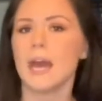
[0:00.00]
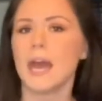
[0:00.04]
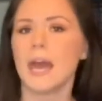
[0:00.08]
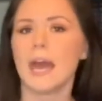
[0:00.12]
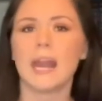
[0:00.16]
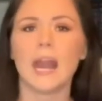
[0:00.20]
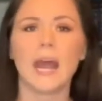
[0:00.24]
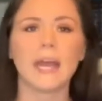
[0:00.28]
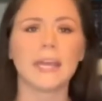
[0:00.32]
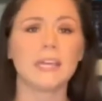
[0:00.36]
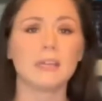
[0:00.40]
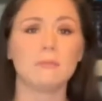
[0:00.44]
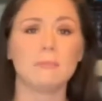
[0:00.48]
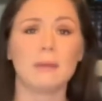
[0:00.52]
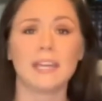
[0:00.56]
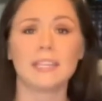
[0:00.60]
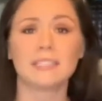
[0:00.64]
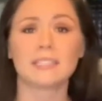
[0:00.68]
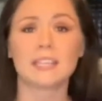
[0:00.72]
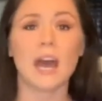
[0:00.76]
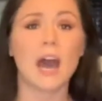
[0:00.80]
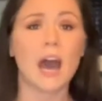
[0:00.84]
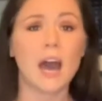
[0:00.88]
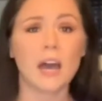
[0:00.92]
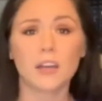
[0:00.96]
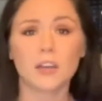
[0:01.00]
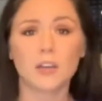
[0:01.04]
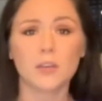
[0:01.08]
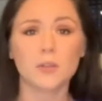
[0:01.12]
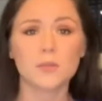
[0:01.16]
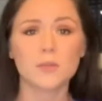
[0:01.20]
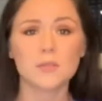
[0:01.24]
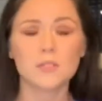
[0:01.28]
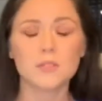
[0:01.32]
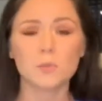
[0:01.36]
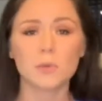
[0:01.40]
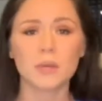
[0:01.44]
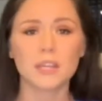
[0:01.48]
and I can make
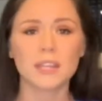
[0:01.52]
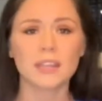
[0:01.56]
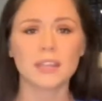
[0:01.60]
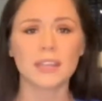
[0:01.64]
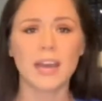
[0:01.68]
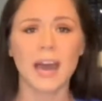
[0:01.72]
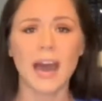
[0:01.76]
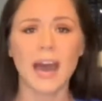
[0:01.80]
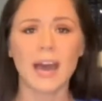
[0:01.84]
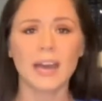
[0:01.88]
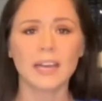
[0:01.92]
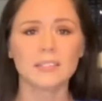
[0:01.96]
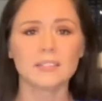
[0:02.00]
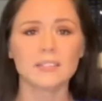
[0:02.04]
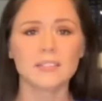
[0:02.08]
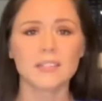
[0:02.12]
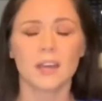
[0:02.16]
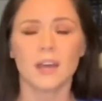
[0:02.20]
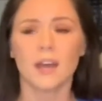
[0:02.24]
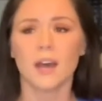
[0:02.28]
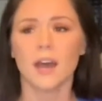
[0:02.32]
tacos with that.